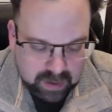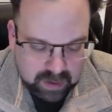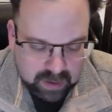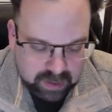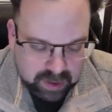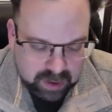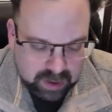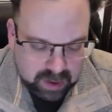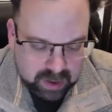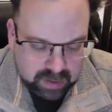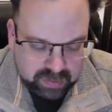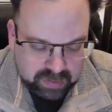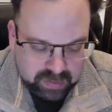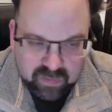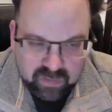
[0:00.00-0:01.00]
the
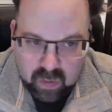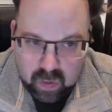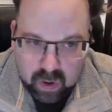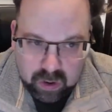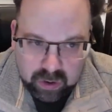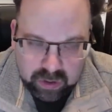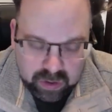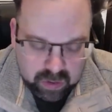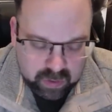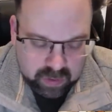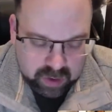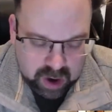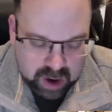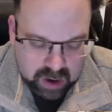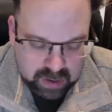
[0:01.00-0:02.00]
civil war in
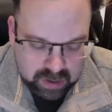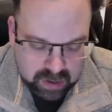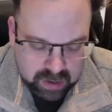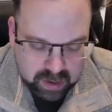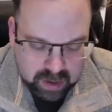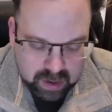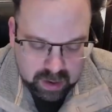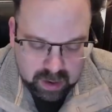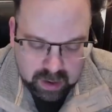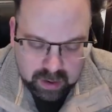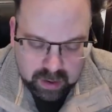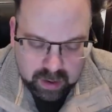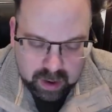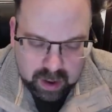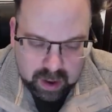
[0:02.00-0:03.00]
Ukraine,
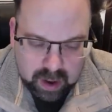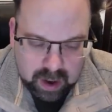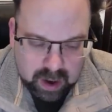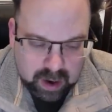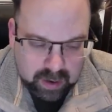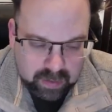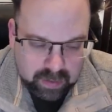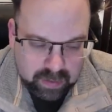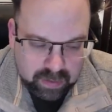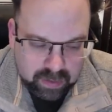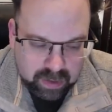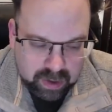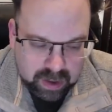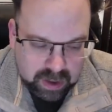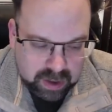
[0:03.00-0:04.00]

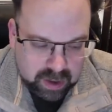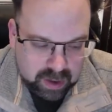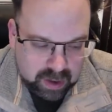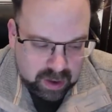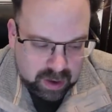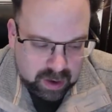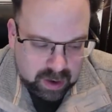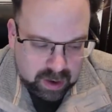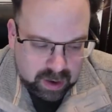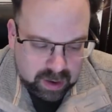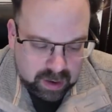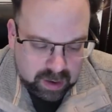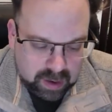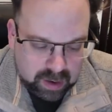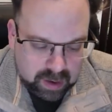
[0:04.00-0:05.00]
the
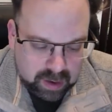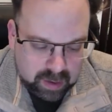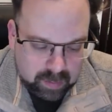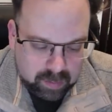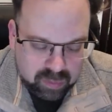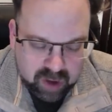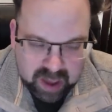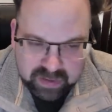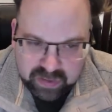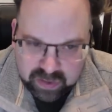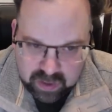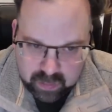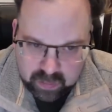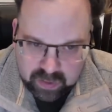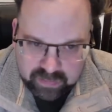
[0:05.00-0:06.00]

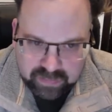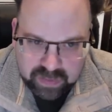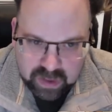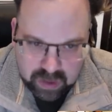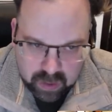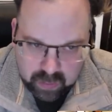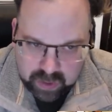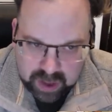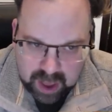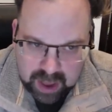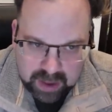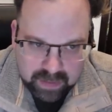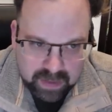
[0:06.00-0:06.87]
Brexit with the UK and